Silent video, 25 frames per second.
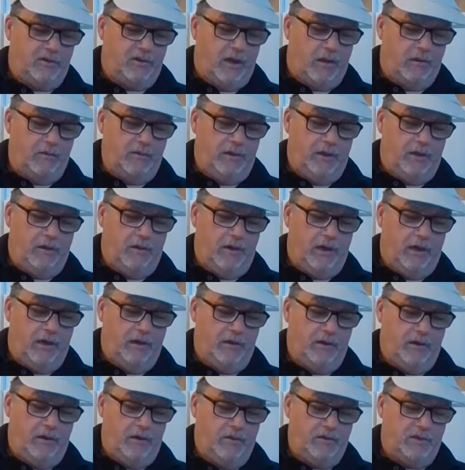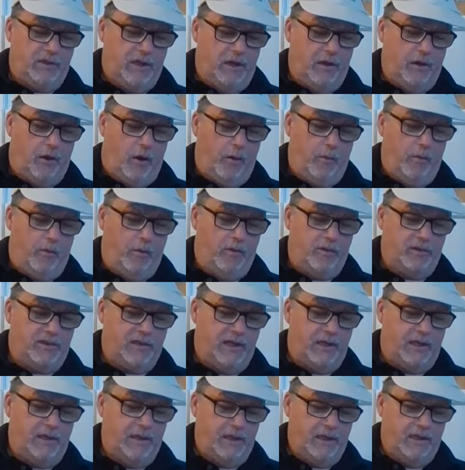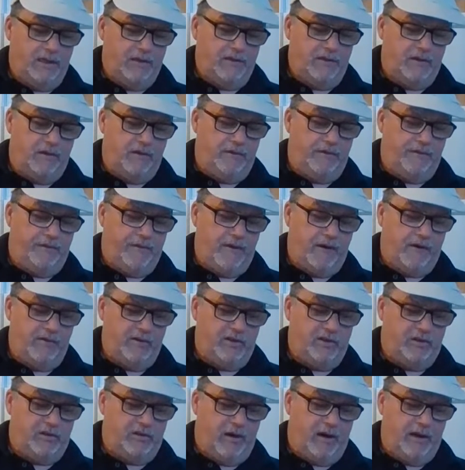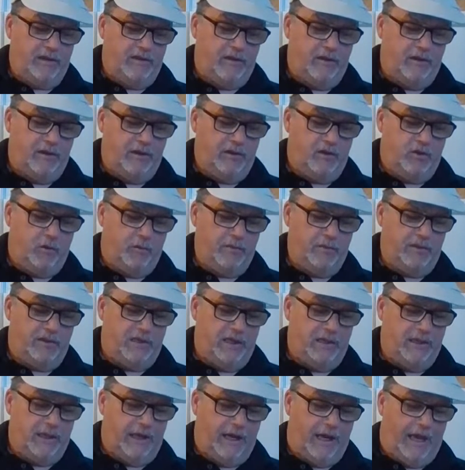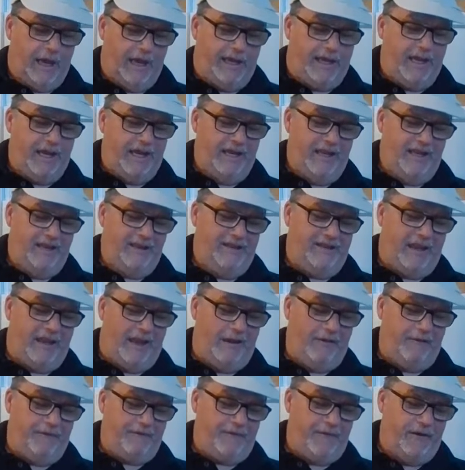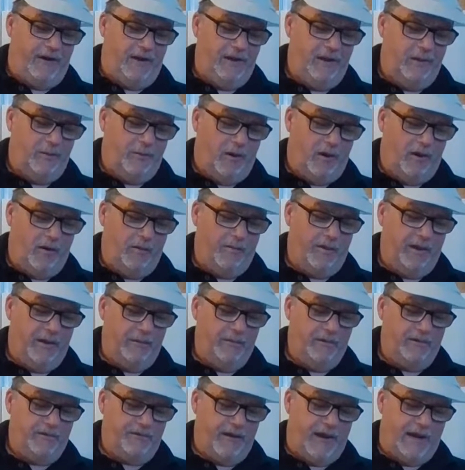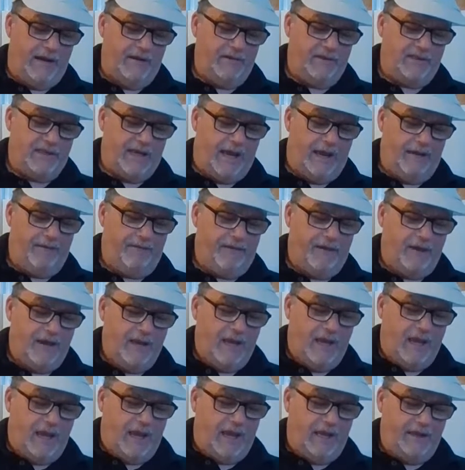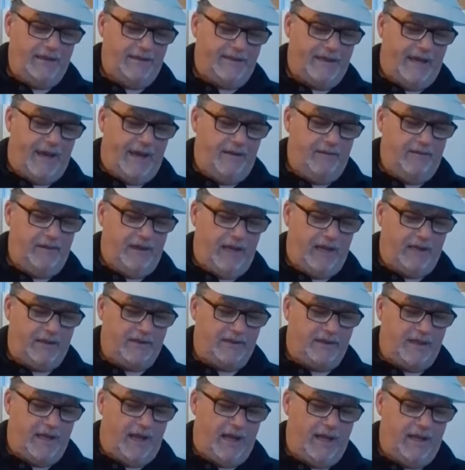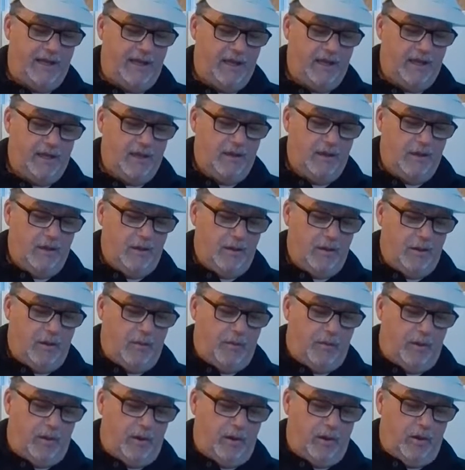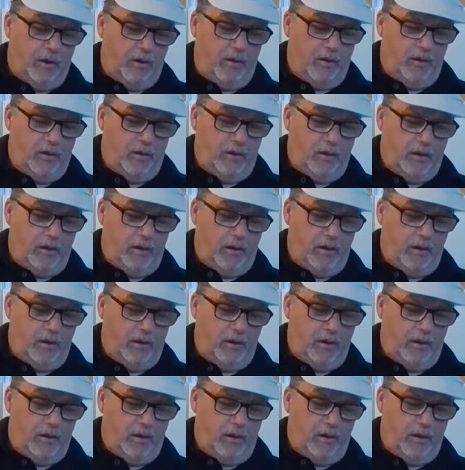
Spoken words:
don't usually like water, so it's very strange that he jumped in the lake. Thankfully, the wallaby was found safe and sound next day. But